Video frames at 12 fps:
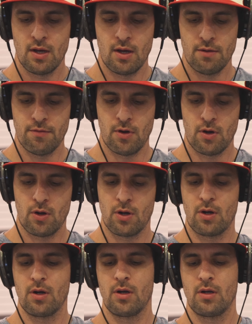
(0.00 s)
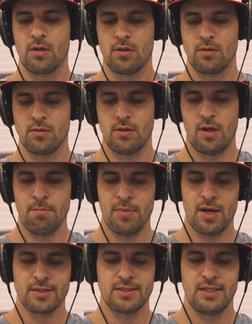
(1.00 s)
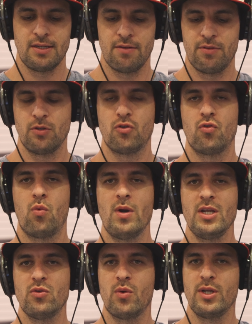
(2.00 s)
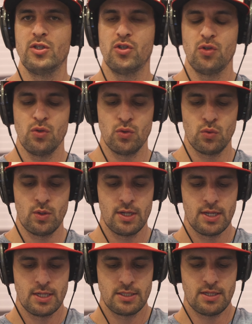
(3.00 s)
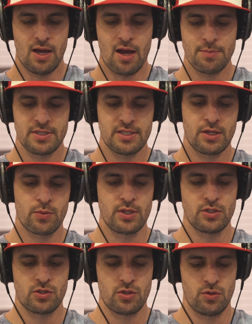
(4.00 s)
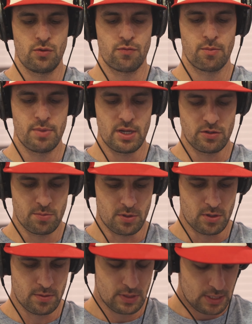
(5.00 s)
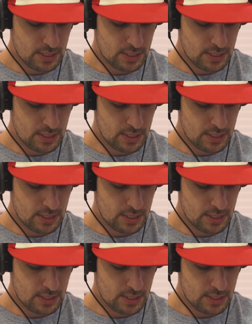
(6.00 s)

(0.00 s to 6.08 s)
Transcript: of our unboxing of the twenty twenty-two Topps Series two for baseball.